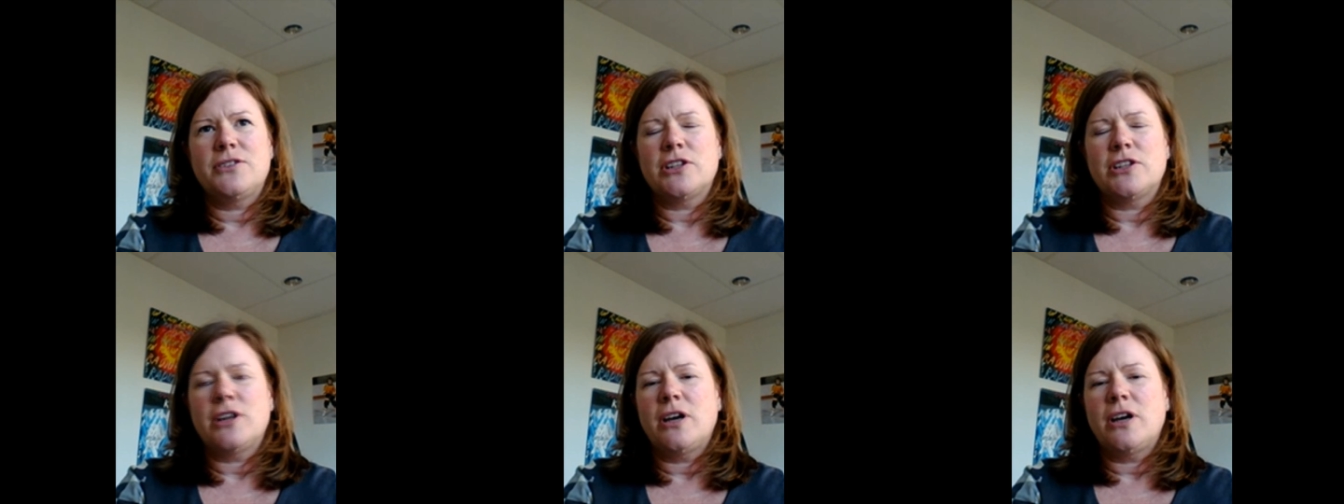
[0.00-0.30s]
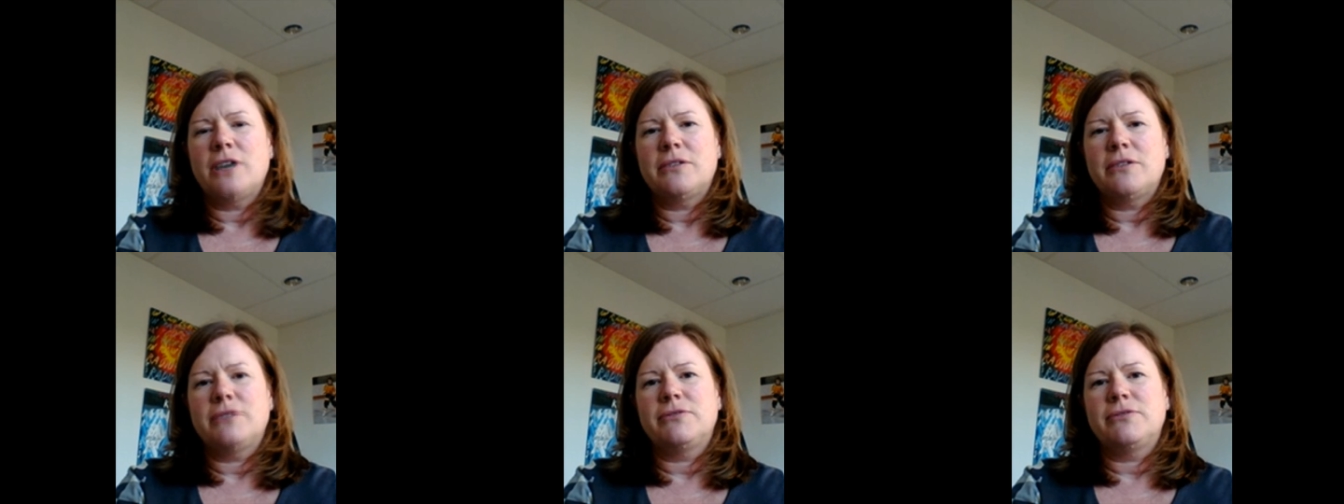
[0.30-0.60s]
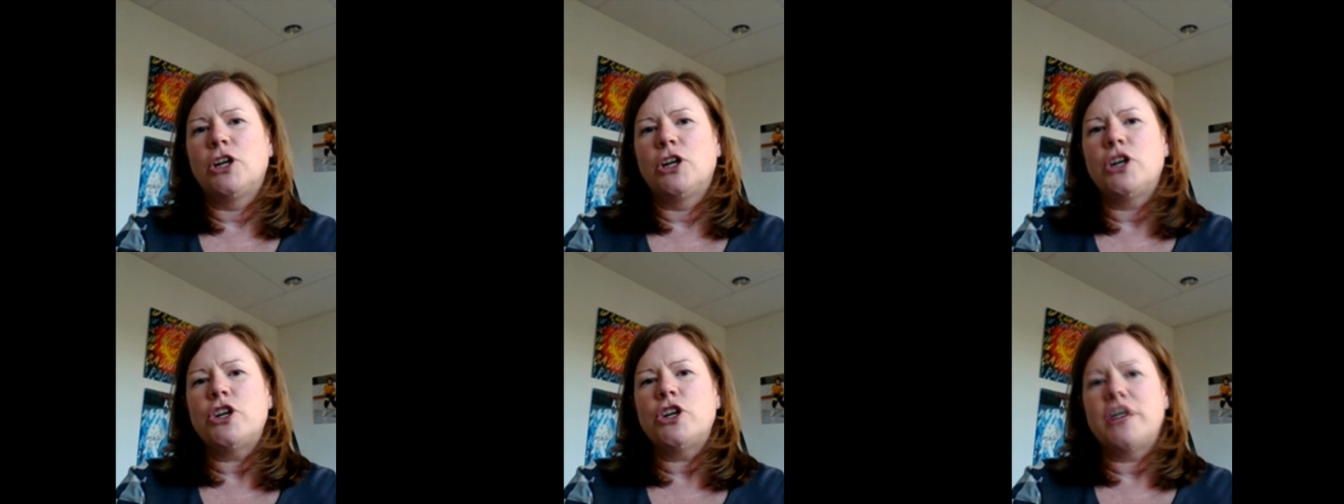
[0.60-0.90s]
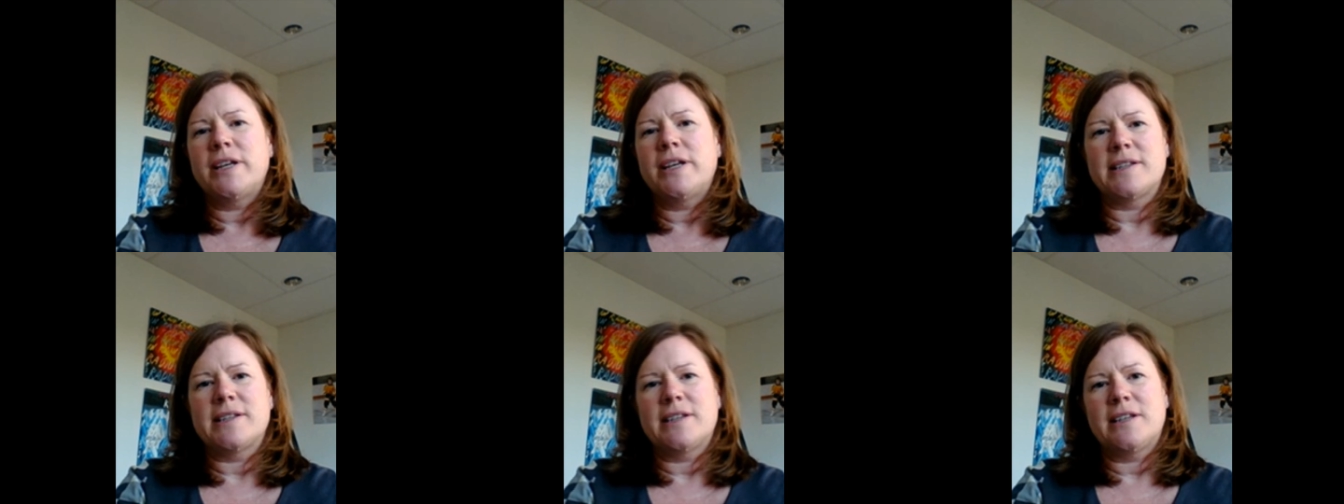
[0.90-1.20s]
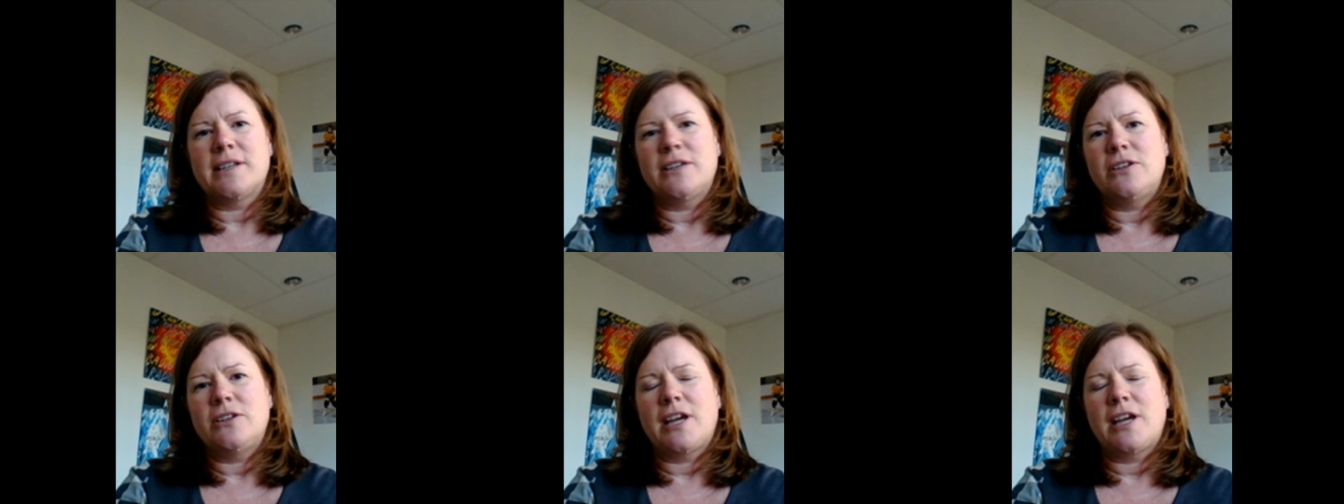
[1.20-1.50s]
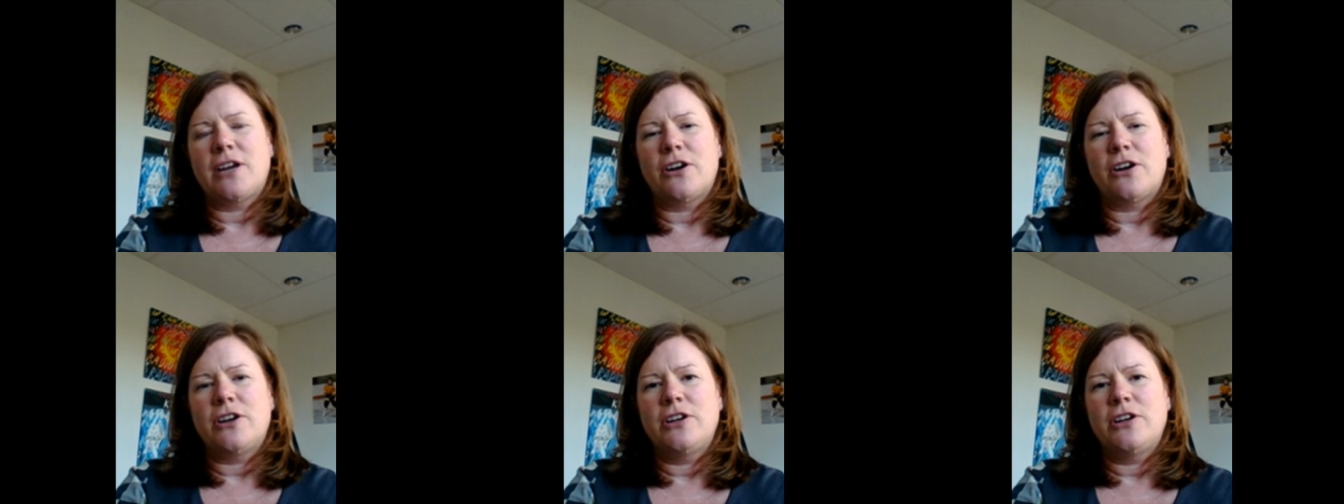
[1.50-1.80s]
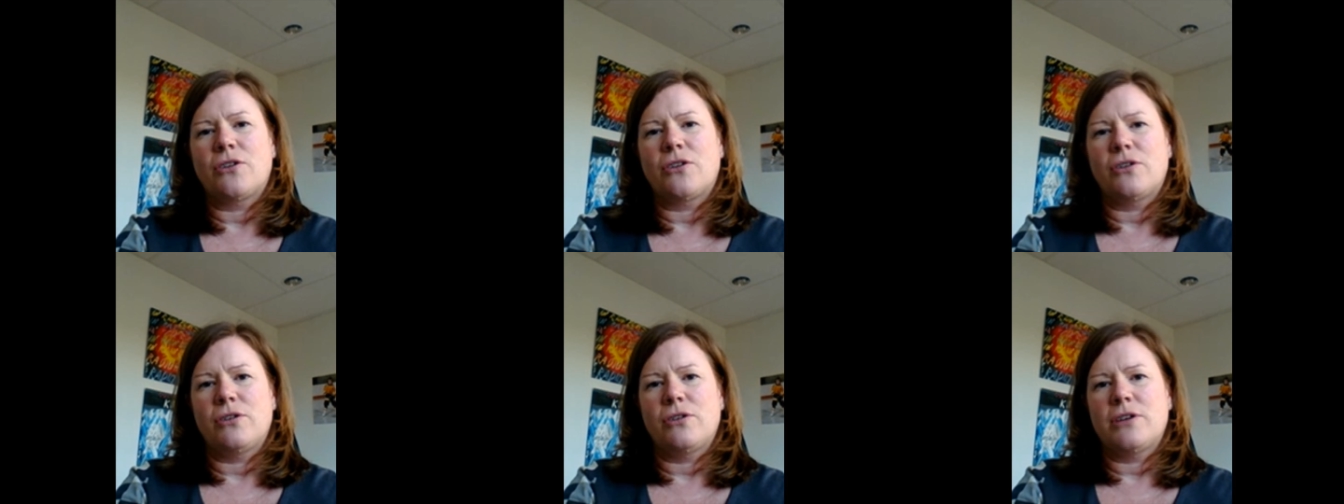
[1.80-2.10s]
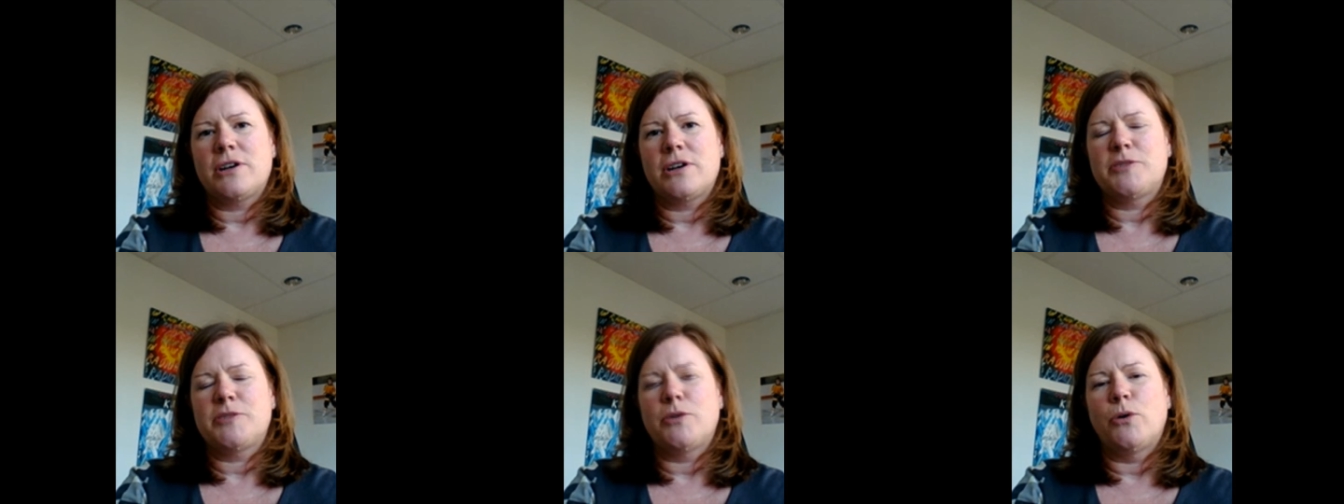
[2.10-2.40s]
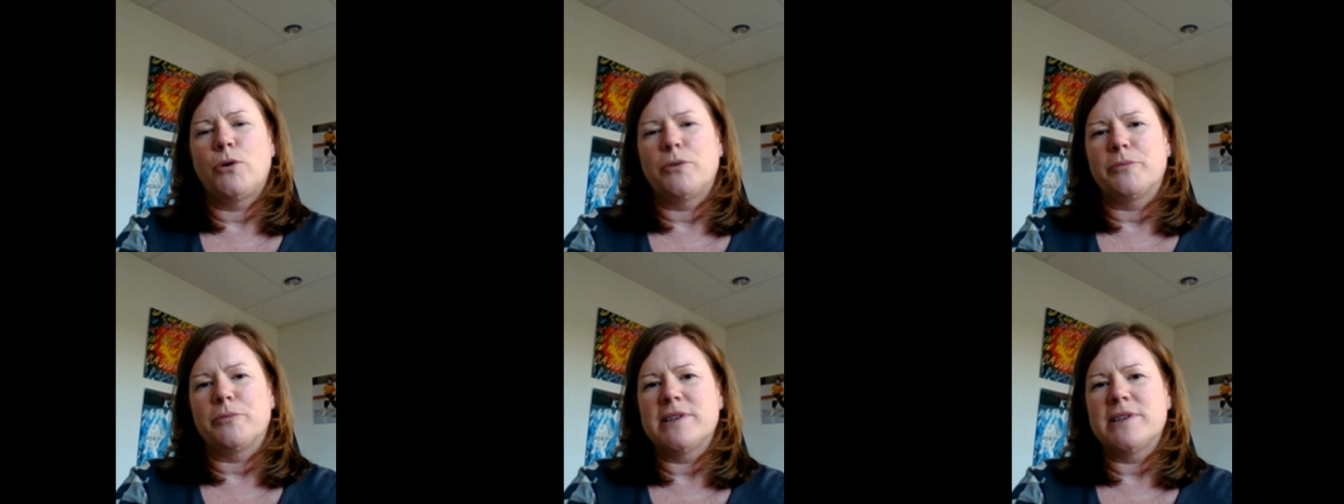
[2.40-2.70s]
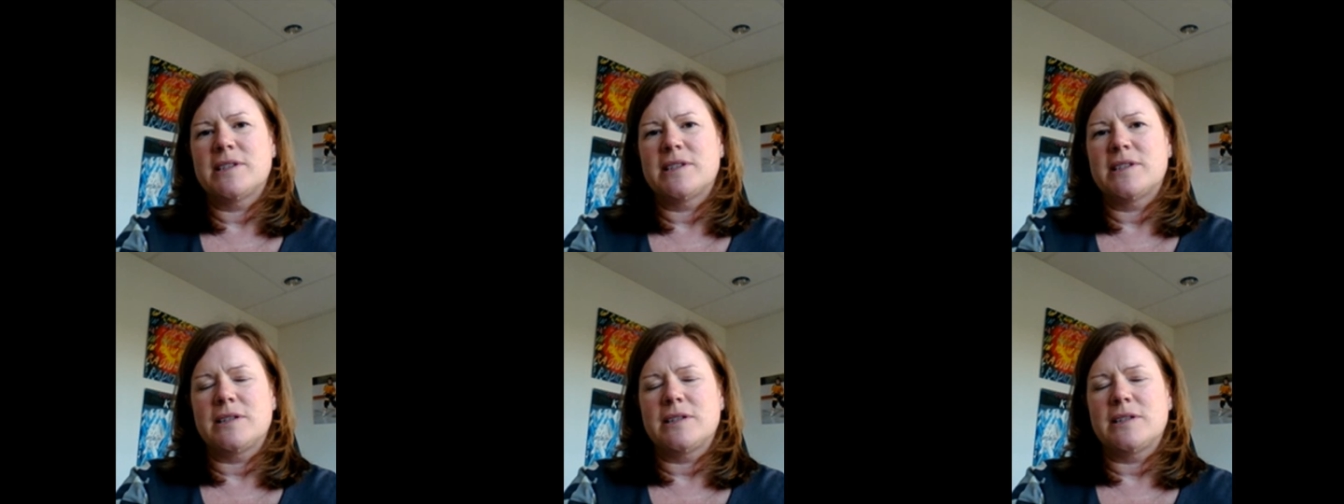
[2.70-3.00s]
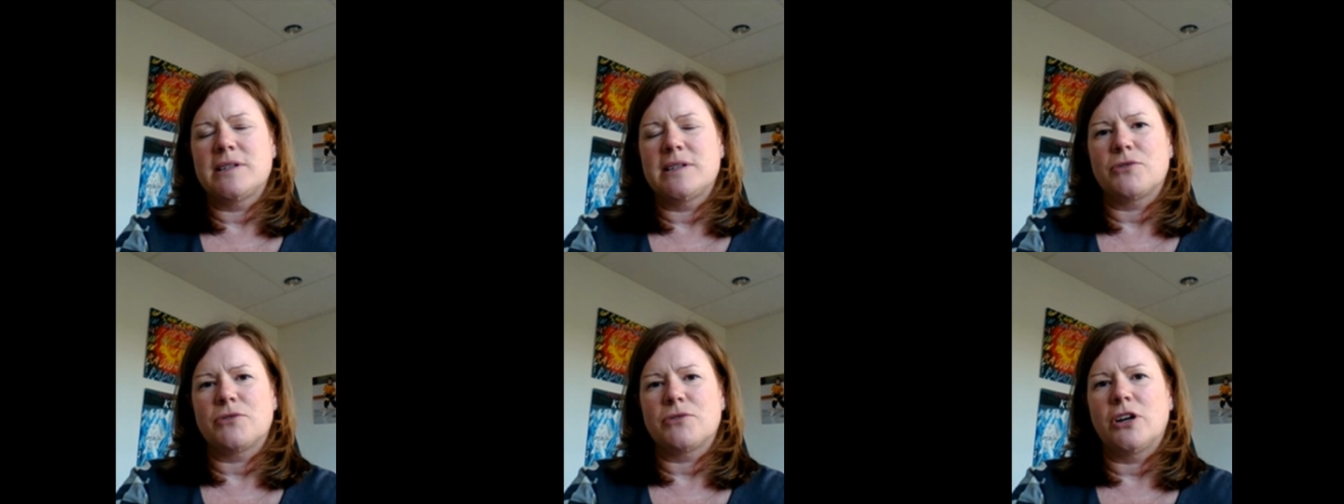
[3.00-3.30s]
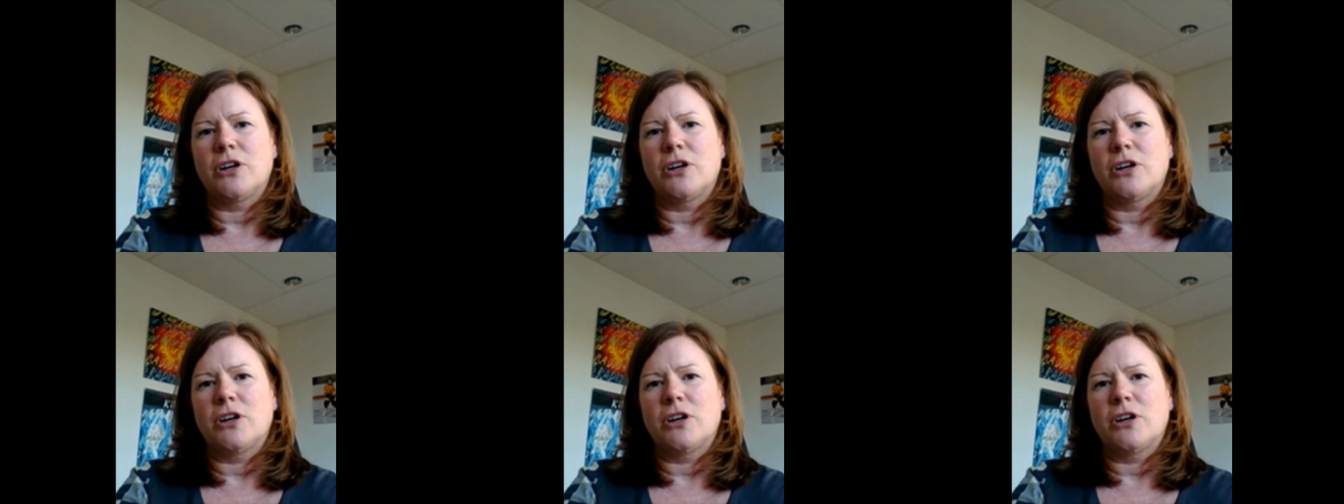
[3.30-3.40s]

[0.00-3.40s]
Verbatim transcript: there's a lot of learnings that you carry across both businesses,